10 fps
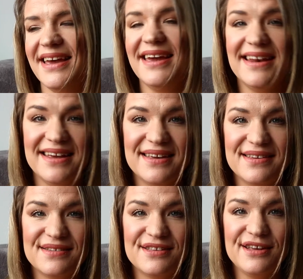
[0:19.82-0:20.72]
it
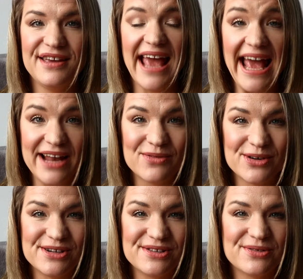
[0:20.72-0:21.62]
is the
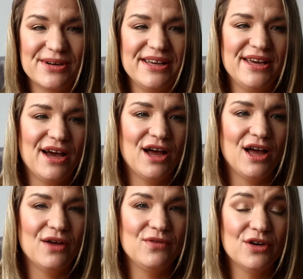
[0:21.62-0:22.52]
anniversary
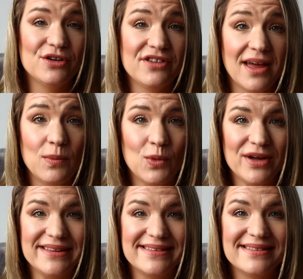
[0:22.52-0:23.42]
of your type
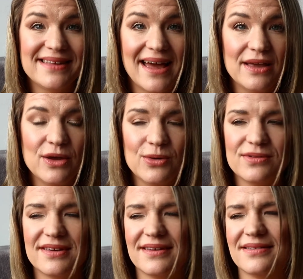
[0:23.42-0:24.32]
1
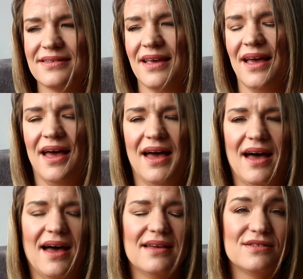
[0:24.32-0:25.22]
diagnosis.
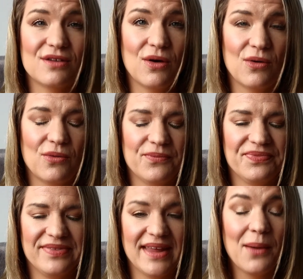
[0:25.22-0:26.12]
So
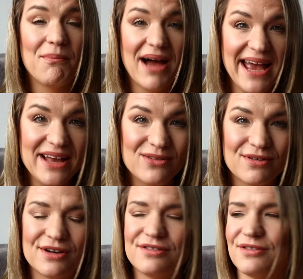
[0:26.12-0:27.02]
my
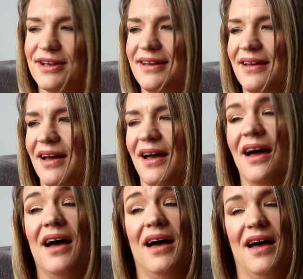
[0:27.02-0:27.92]
anniversary,
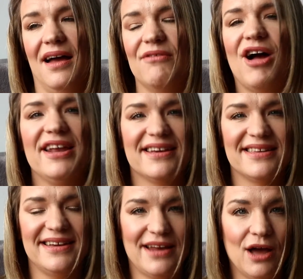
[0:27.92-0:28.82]

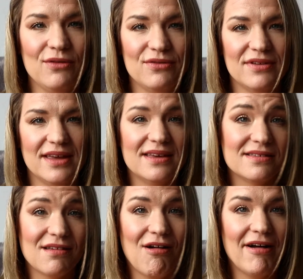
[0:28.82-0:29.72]
ironically enough,
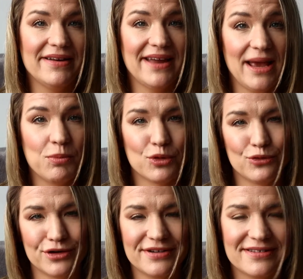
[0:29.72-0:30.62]
is on April
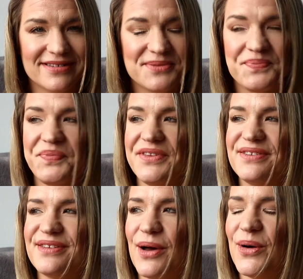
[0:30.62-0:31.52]
1st.
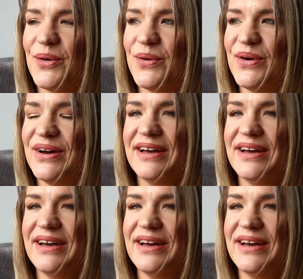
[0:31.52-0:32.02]
So